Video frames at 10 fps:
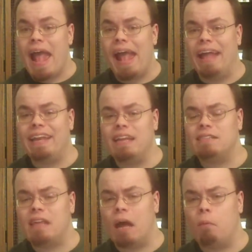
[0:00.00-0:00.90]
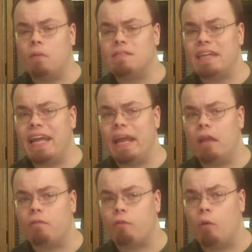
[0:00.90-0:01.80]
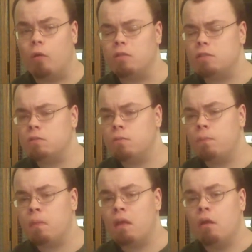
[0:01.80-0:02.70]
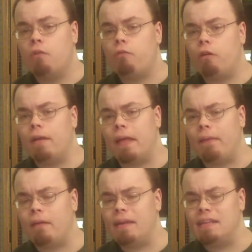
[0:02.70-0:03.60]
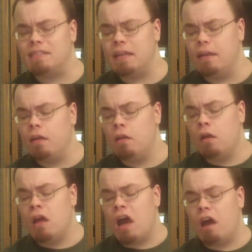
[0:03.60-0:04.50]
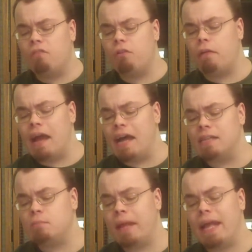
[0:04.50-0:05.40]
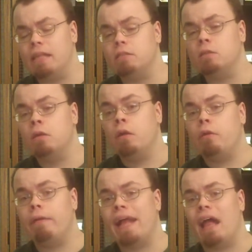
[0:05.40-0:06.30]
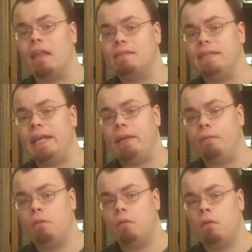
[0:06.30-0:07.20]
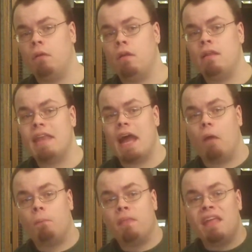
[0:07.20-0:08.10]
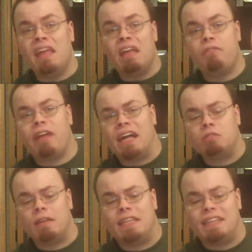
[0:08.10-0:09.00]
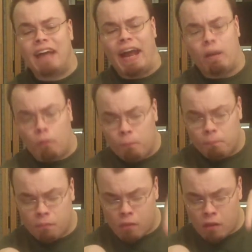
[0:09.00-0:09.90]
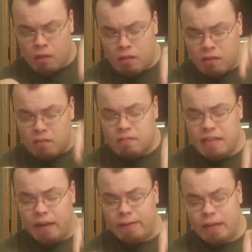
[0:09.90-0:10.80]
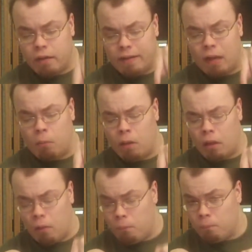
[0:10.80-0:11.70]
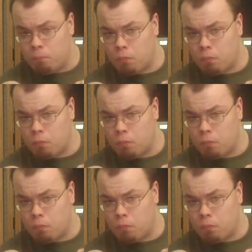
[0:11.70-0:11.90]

and it is time once again, of course, for another edition of the Raz Man's Reality. Now, if you guys read the title down here, down below,